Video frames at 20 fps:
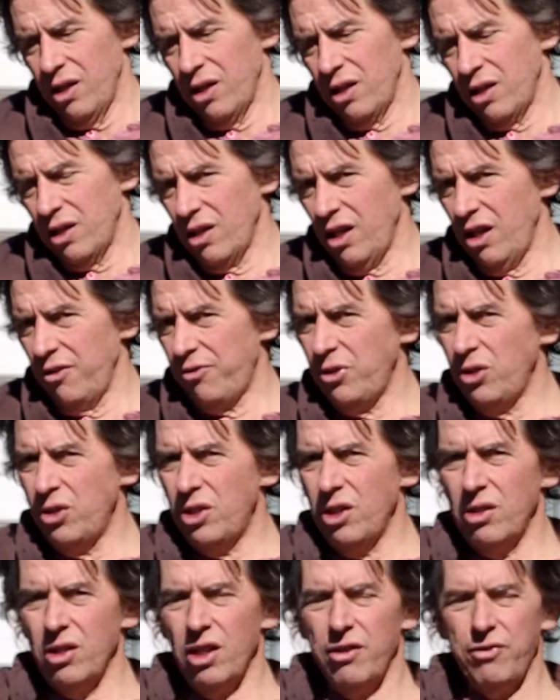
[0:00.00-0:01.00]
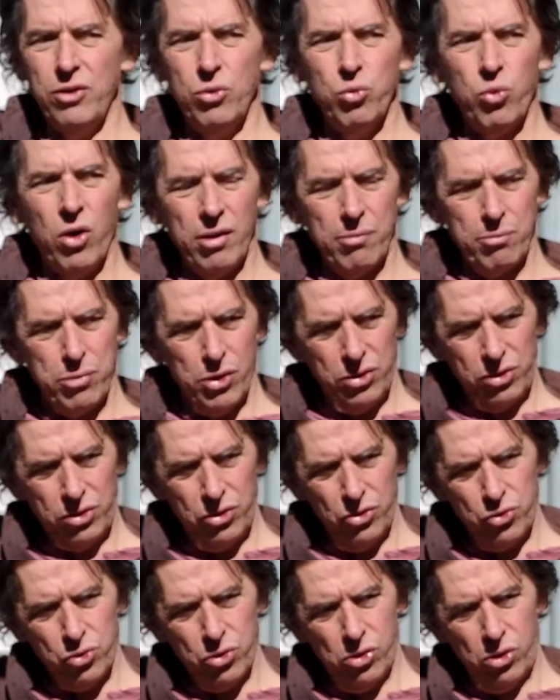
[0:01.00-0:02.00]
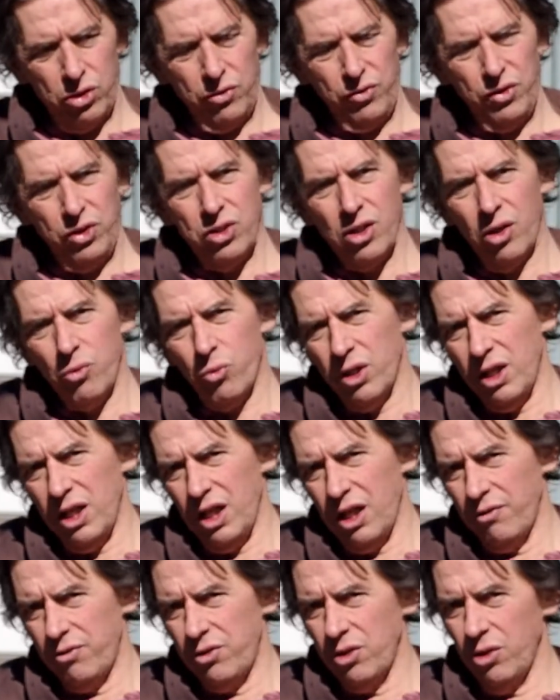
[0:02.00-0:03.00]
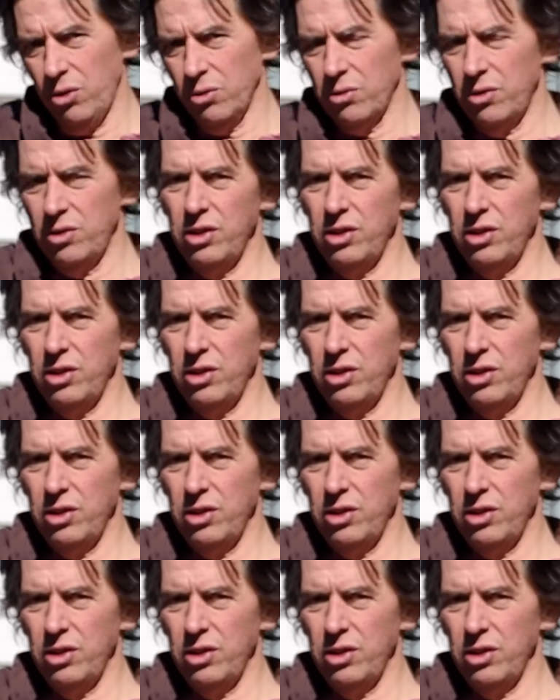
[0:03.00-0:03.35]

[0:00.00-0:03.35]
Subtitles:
If you want birth control, if you don't want to have children,